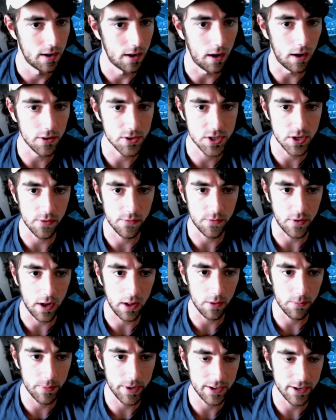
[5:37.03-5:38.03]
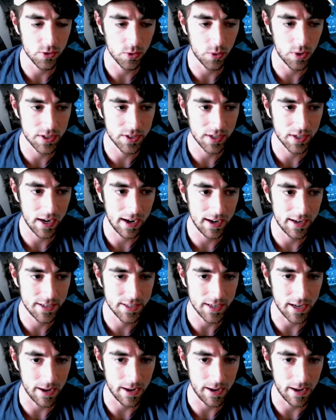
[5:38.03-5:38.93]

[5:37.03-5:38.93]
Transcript: Also, follow me on Twitch, guys.